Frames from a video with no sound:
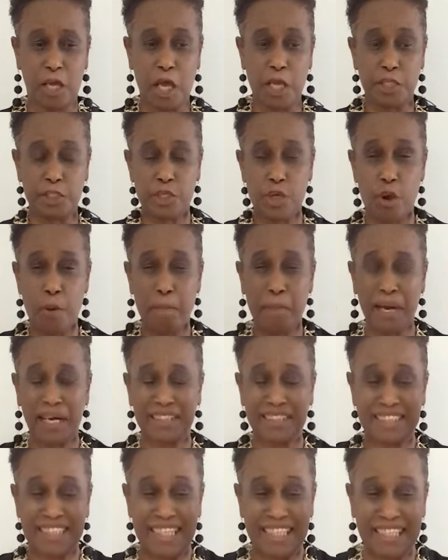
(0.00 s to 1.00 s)
you
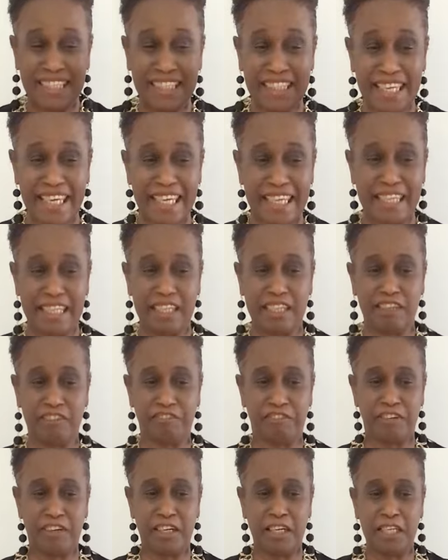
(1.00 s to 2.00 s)
must
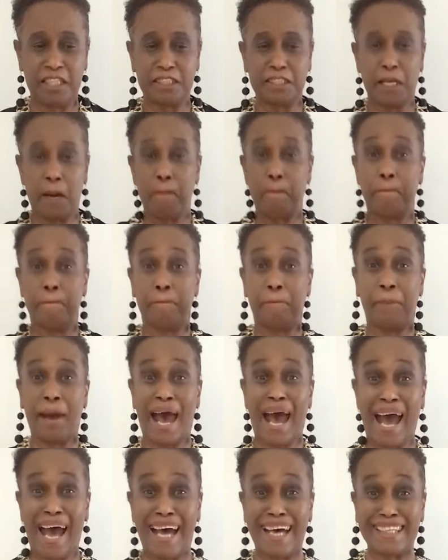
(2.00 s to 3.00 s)
leave the
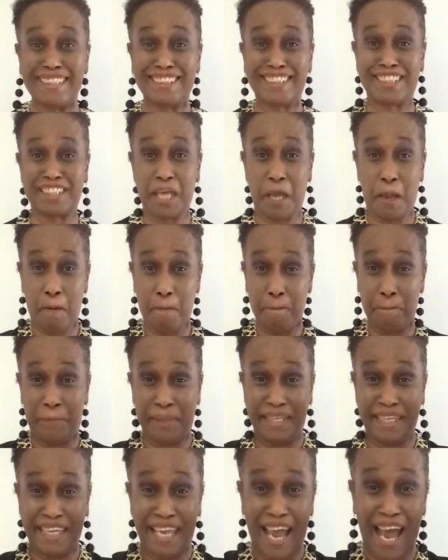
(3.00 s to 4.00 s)
past
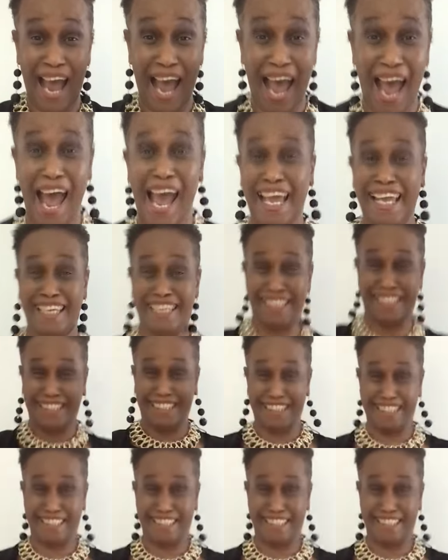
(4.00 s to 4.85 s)
behind.